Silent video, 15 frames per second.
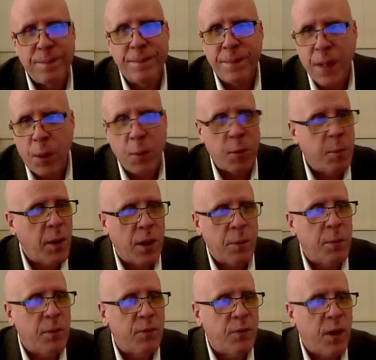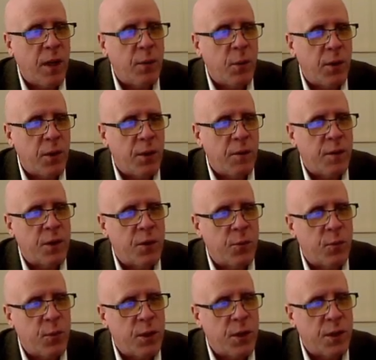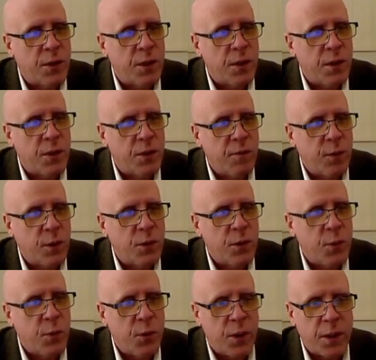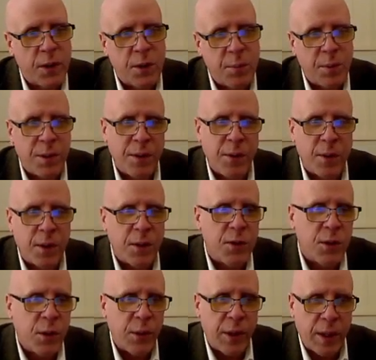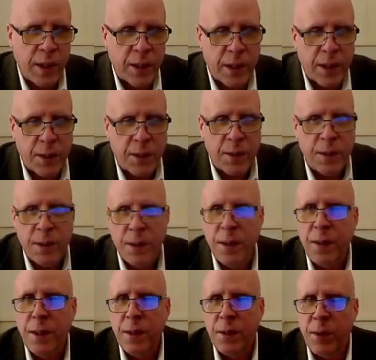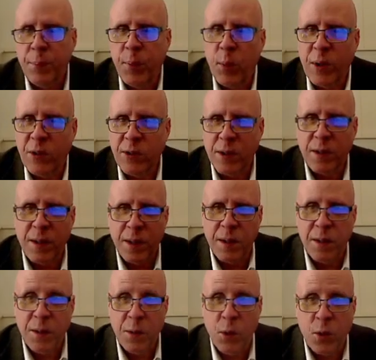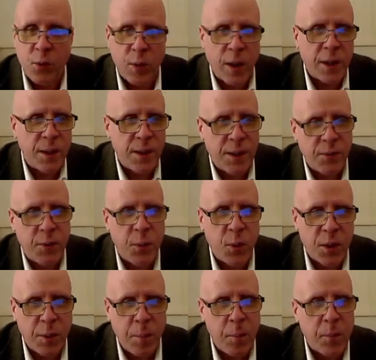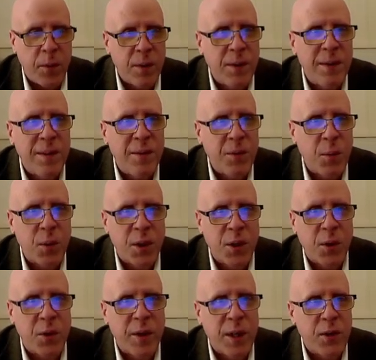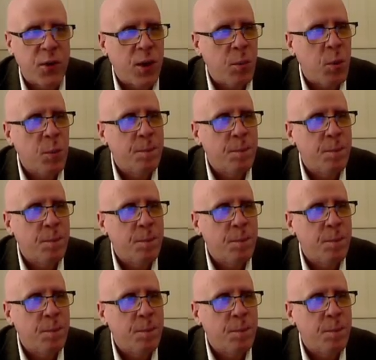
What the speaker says: I would have probably been fine with it if we just did these first two things, but I thought I'd show you how to get the points to kind of look right if you want to go to that trouble.